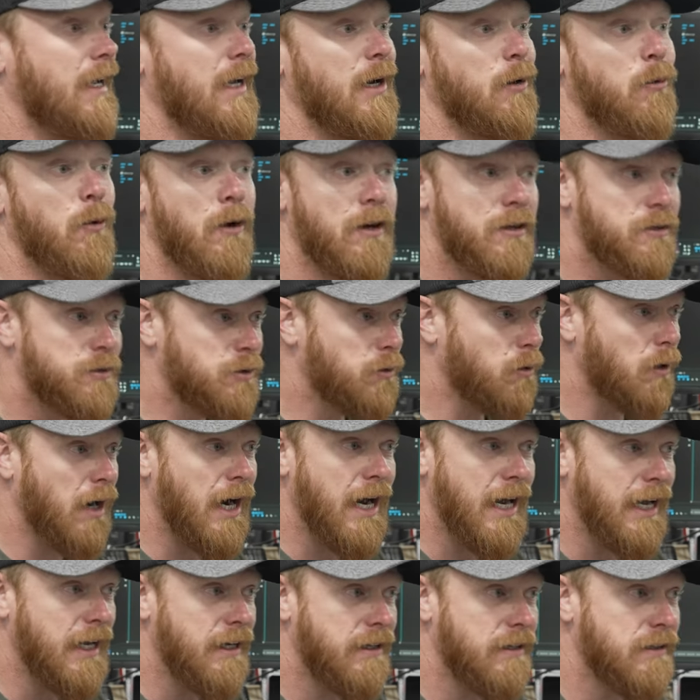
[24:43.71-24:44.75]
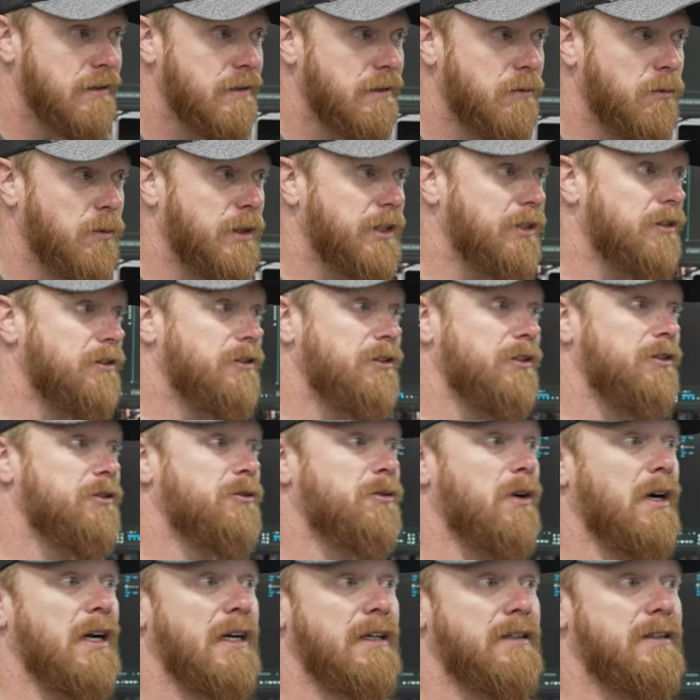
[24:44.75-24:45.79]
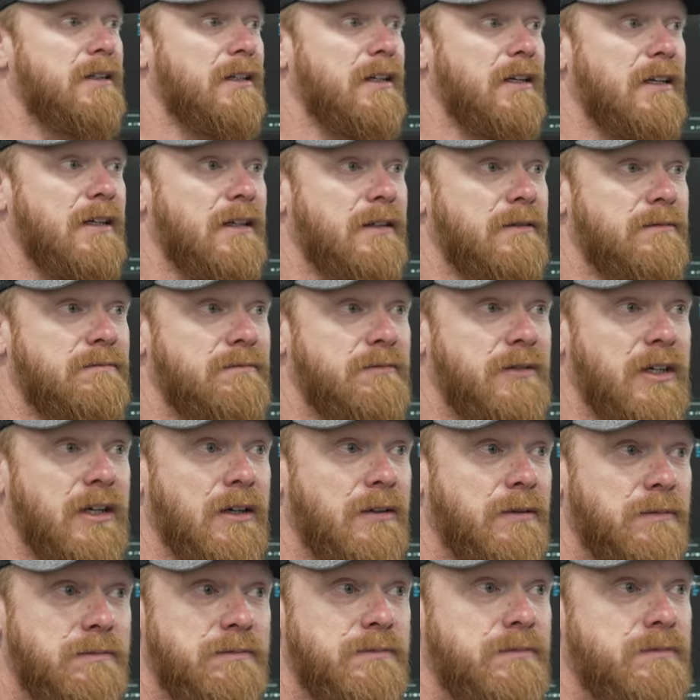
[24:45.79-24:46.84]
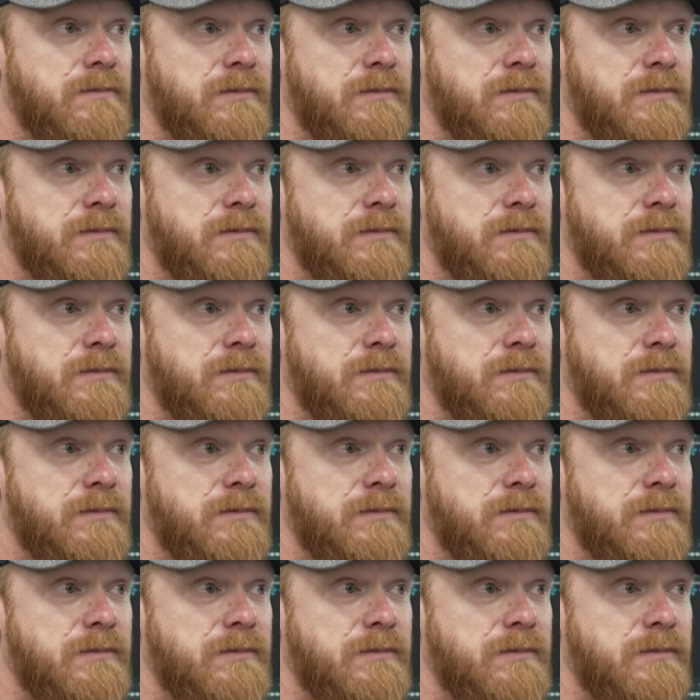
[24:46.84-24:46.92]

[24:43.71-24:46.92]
It works great when you're just trying to, you know,